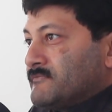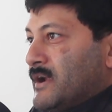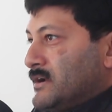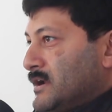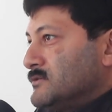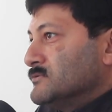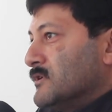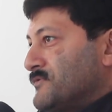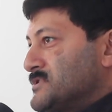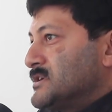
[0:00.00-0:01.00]
22
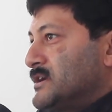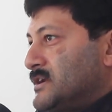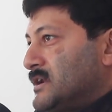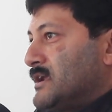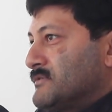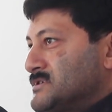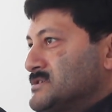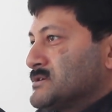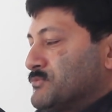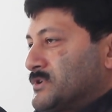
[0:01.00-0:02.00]
official Indian languages
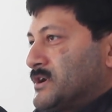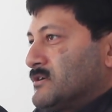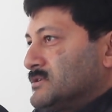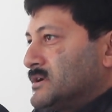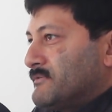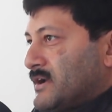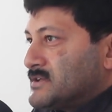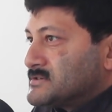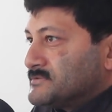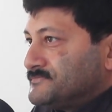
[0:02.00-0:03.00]
supported on the
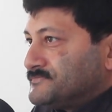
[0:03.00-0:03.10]
device.